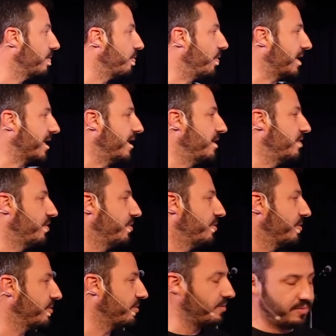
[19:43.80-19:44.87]
what can I
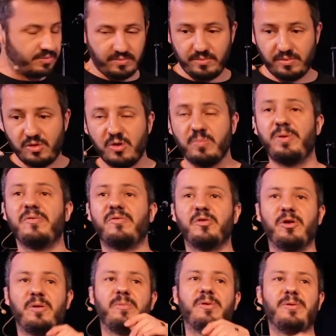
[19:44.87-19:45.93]
do to be
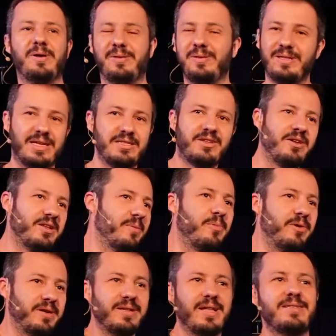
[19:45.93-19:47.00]
vulnerable? That's not the
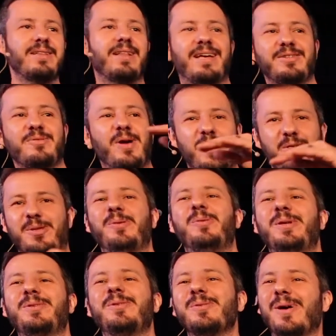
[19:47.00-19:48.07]
point. That's the last question I
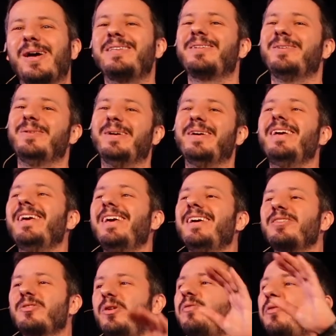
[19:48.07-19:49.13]
want to ask you.
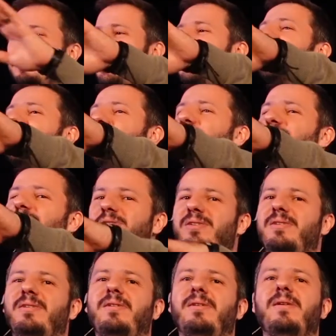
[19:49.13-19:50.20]
So if you're taking
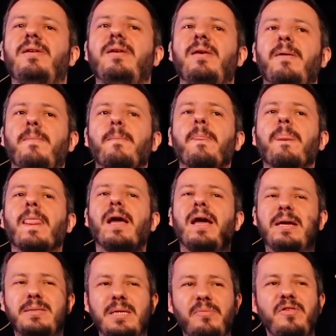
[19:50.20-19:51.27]
notes,
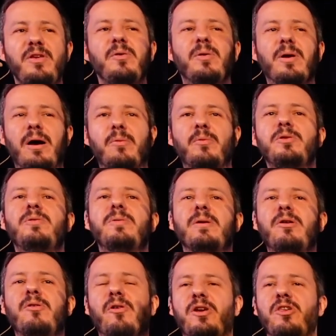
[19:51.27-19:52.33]
there's something I would
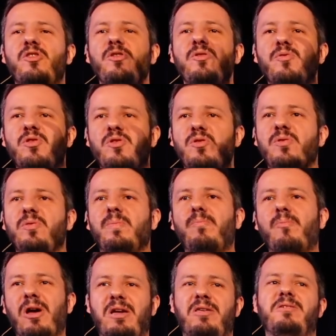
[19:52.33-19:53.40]
encourage you to
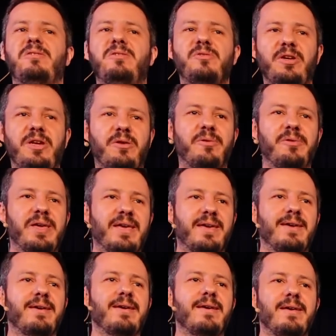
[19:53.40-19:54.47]
practice during your
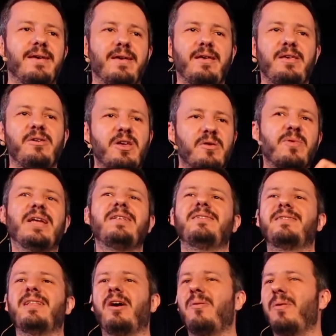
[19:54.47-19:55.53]
week. You can write
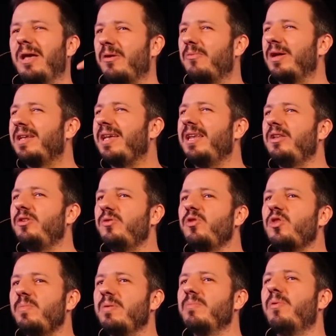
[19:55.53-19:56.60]
this down. Like, what can I do
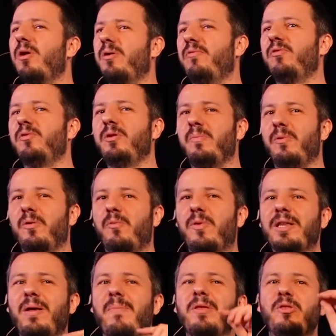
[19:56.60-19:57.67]
to be more vulnerable?
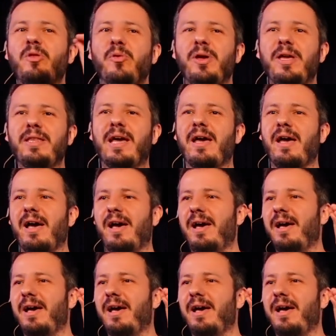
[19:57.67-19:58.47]
What am I doing that